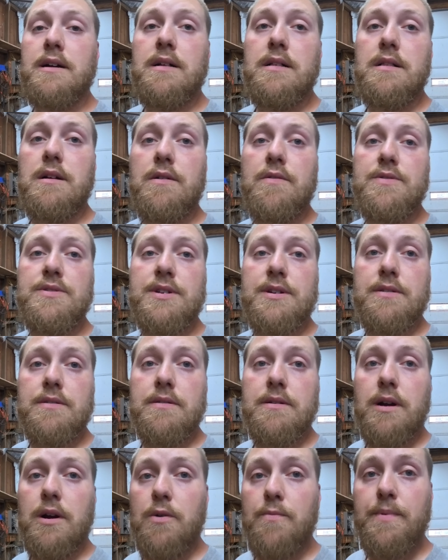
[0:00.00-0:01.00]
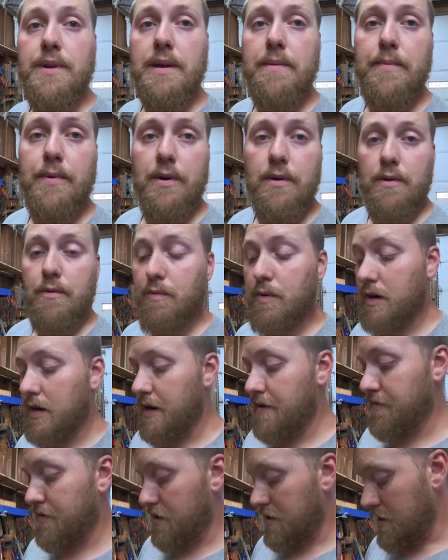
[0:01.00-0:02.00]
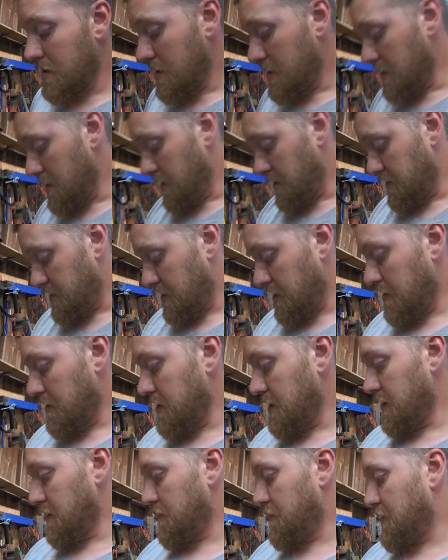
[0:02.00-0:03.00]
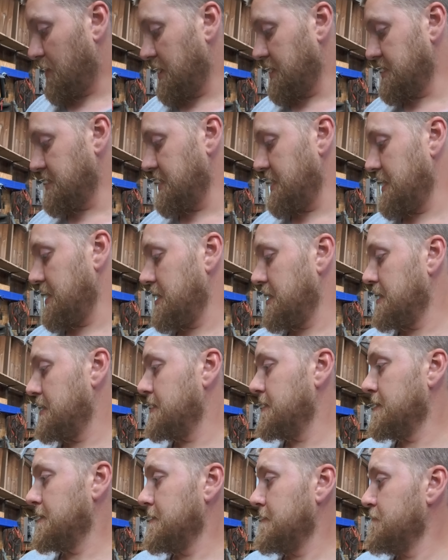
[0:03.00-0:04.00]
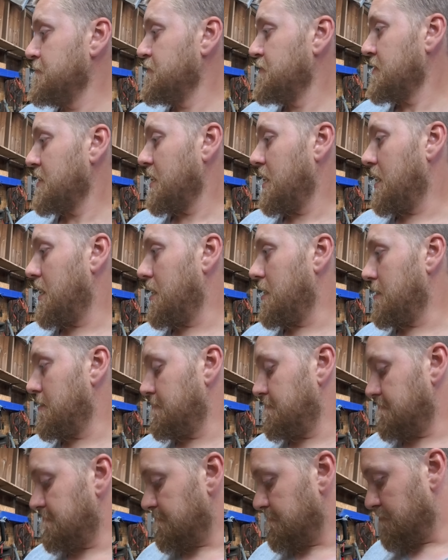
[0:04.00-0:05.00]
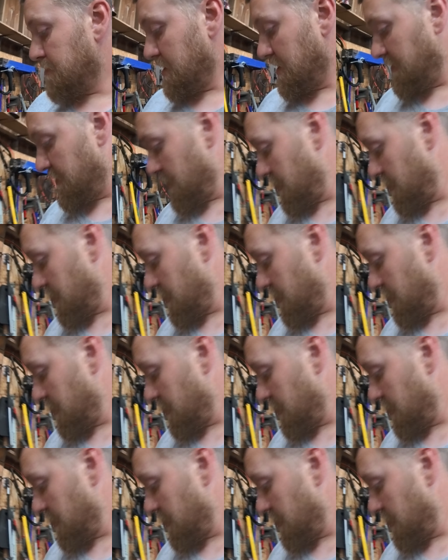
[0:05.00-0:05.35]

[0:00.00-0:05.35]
Lowe's or Home Depot or wherever. So they're a little pricey. But if